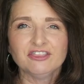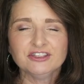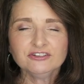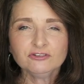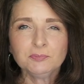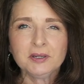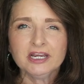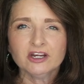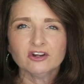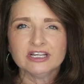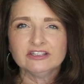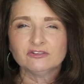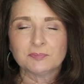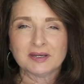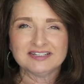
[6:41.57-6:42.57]
This pair
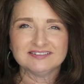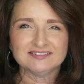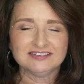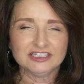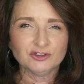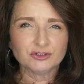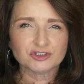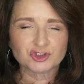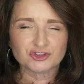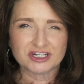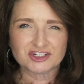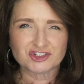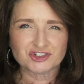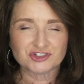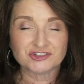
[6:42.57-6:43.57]
is by Secret
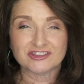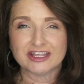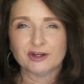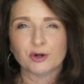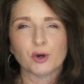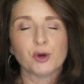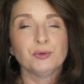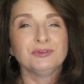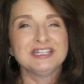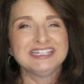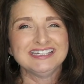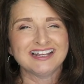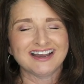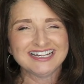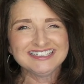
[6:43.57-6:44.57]
Treasures. They are
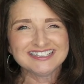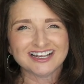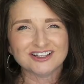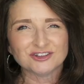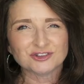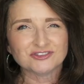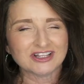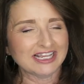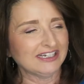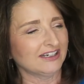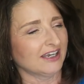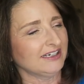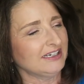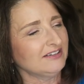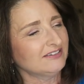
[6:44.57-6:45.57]
only nine
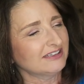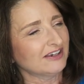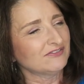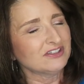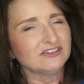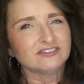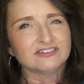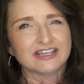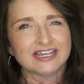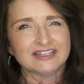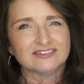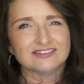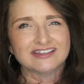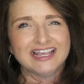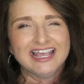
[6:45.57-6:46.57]
ninety-seven.
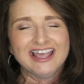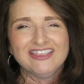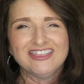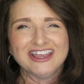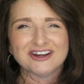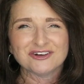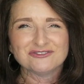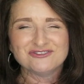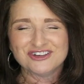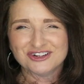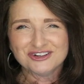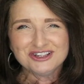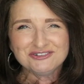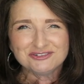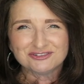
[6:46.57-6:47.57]
They are
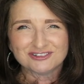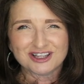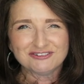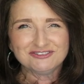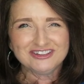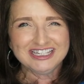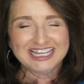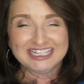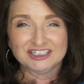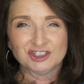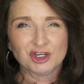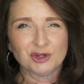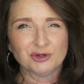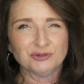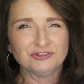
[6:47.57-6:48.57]
very fluffy
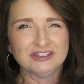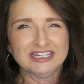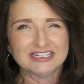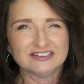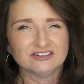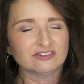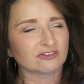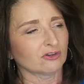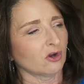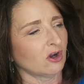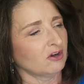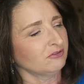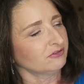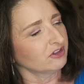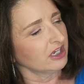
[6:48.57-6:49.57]
and cozy and
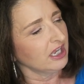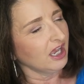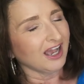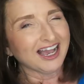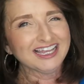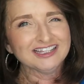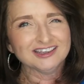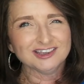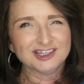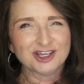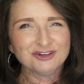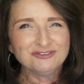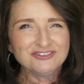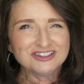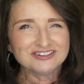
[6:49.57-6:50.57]
soft. I
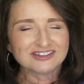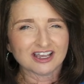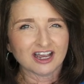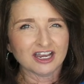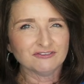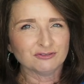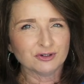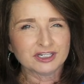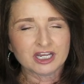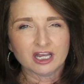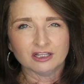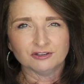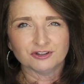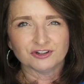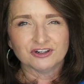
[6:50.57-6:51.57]
love this ivory
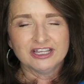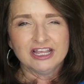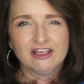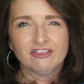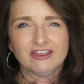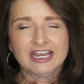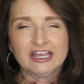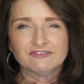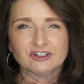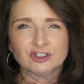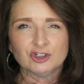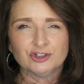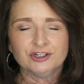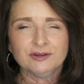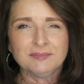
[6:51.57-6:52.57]
color. They have a
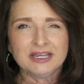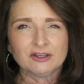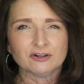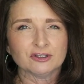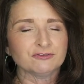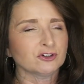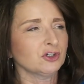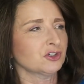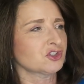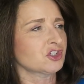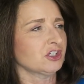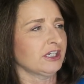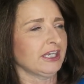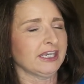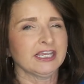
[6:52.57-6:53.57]
good amount of
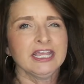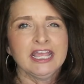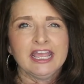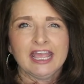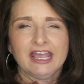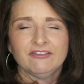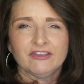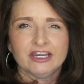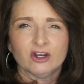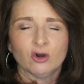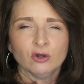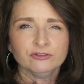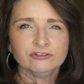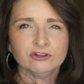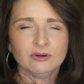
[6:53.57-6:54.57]
cushioning, and they
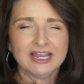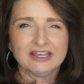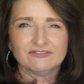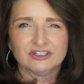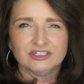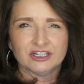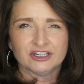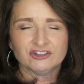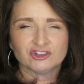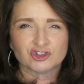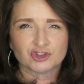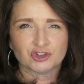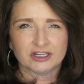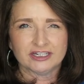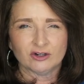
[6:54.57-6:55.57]
also have a nice
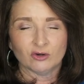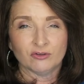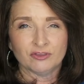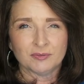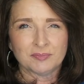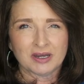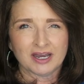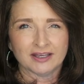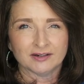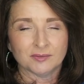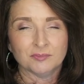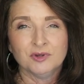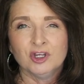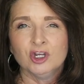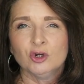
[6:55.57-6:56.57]
tread on the
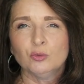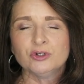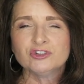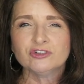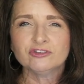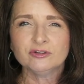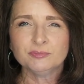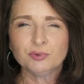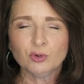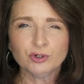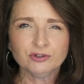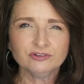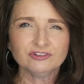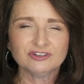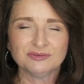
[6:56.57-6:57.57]
bottom, which is
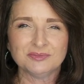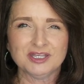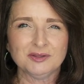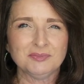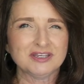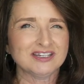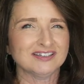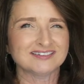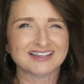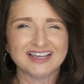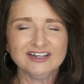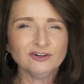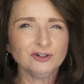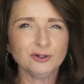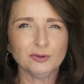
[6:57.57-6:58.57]
important to me because
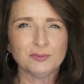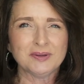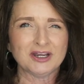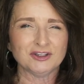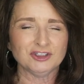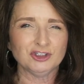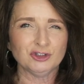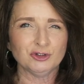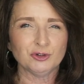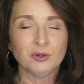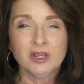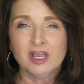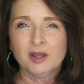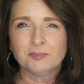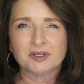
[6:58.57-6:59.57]
I don't know about
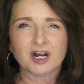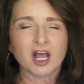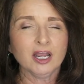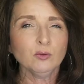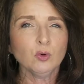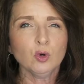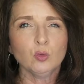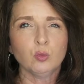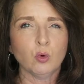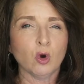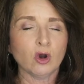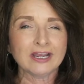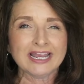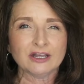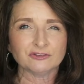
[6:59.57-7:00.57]
you, but I will
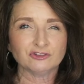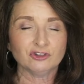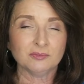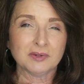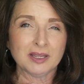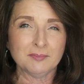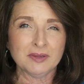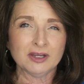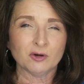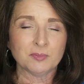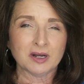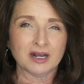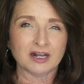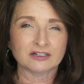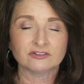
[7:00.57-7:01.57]
walk out to my
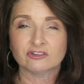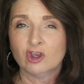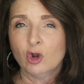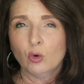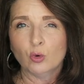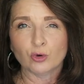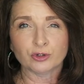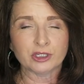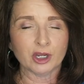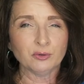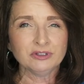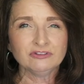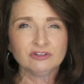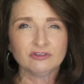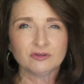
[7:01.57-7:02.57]
mailbox or
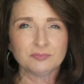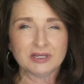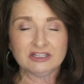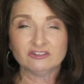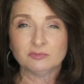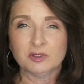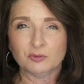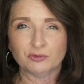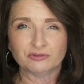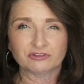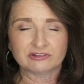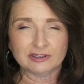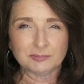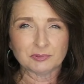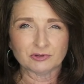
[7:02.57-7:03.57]
go into the basement with
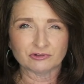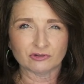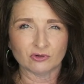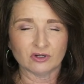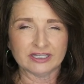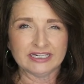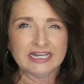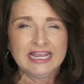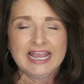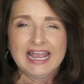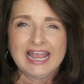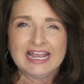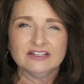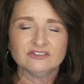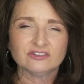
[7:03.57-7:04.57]
slippers on,
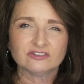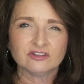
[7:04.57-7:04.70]
and